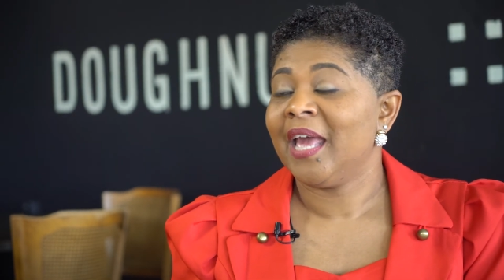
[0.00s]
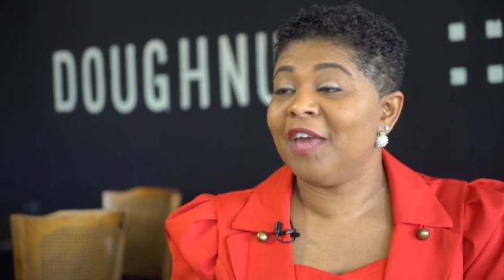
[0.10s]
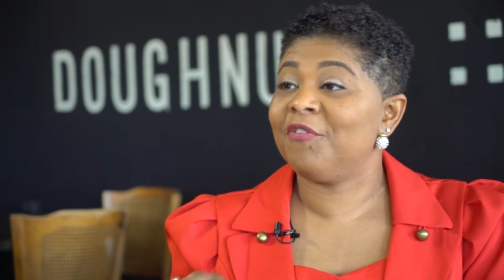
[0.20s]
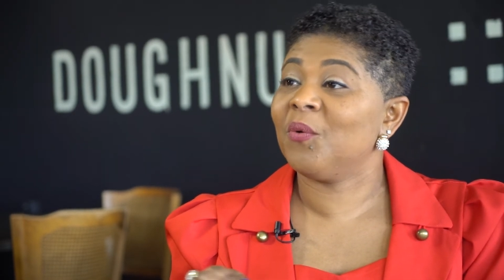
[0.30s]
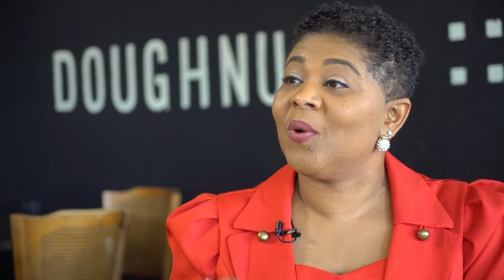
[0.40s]

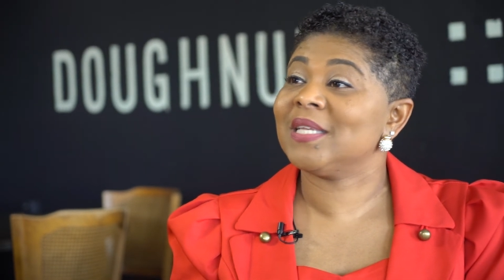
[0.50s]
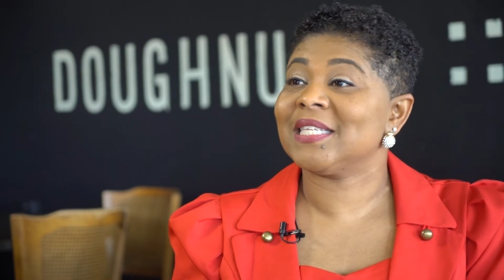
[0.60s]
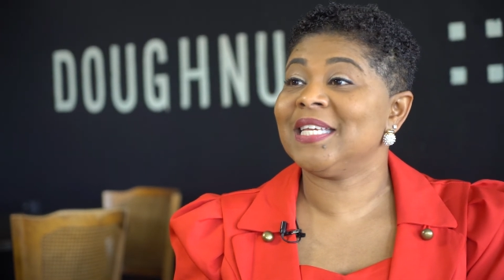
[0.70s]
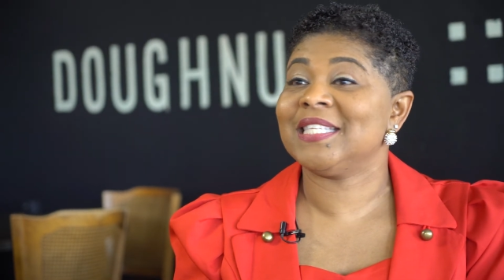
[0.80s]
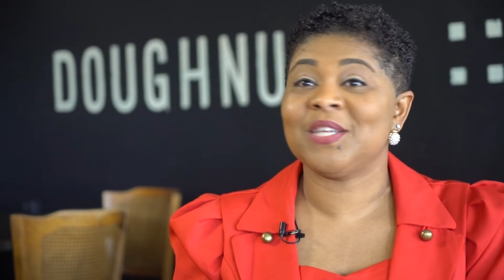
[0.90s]
If it
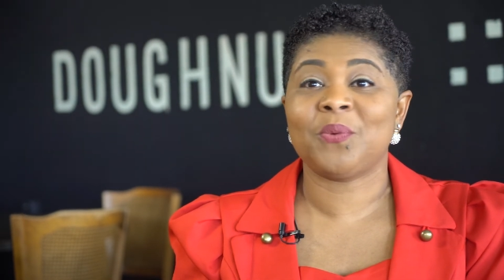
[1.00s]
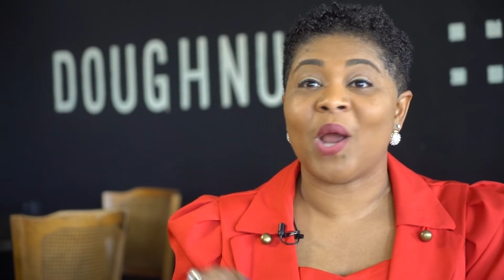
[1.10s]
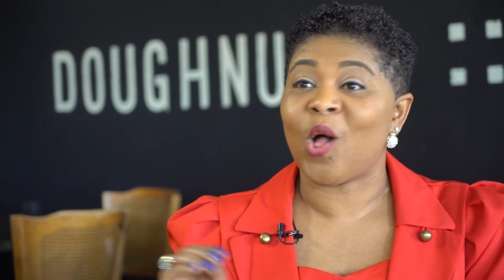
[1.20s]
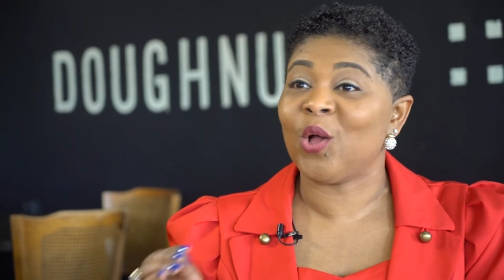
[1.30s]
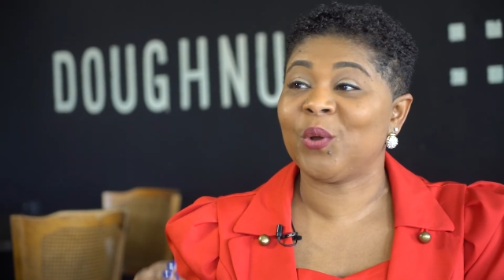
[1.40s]
was easy,
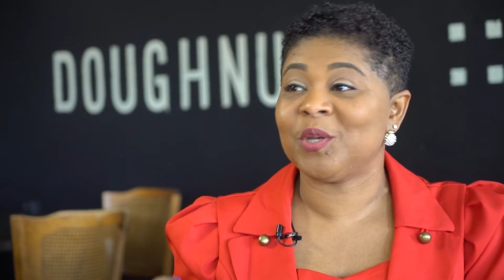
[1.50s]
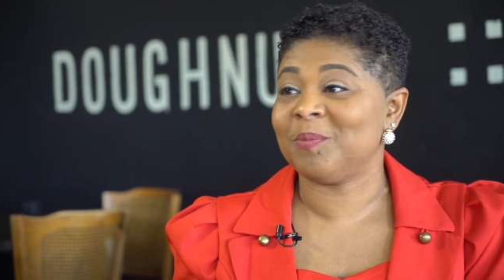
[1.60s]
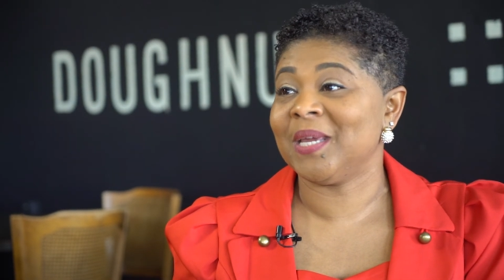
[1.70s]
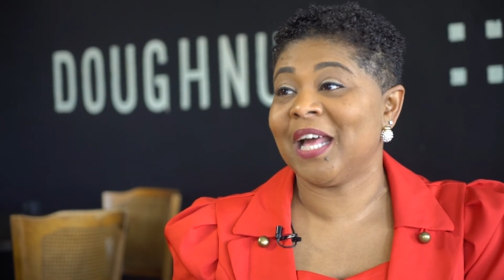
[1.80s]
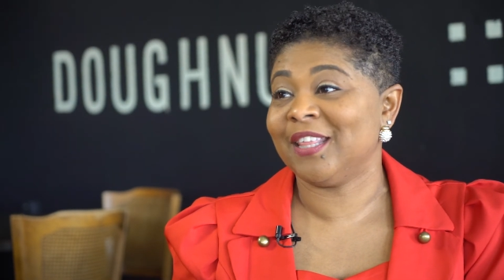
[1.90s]
we're all going to
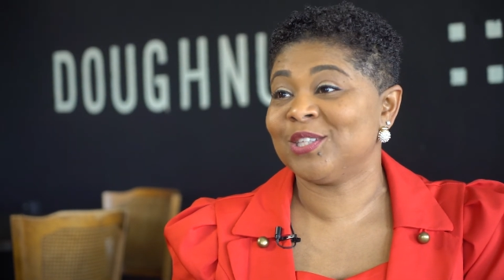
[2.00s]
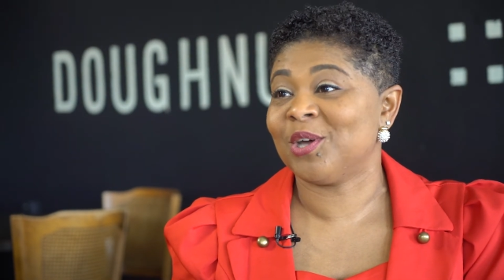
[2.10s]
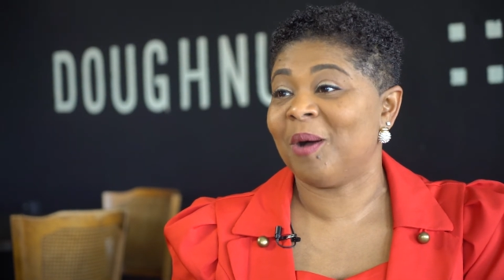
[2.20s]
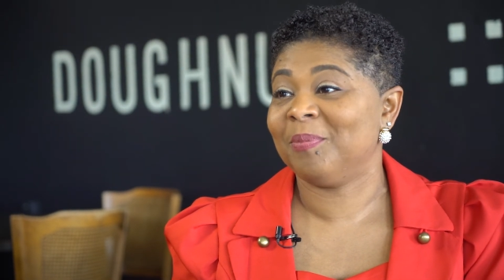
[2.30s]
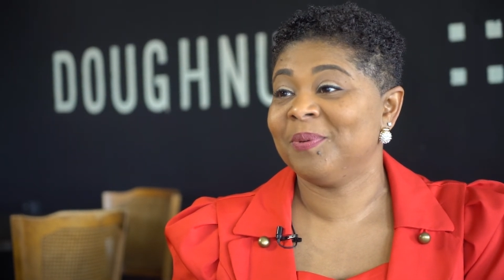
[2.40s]
be at the
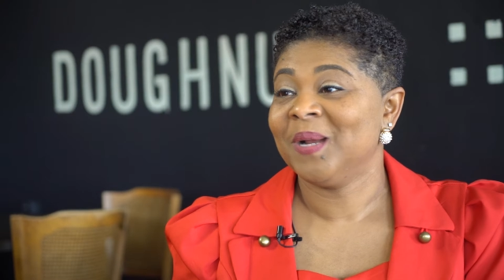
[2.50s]
top.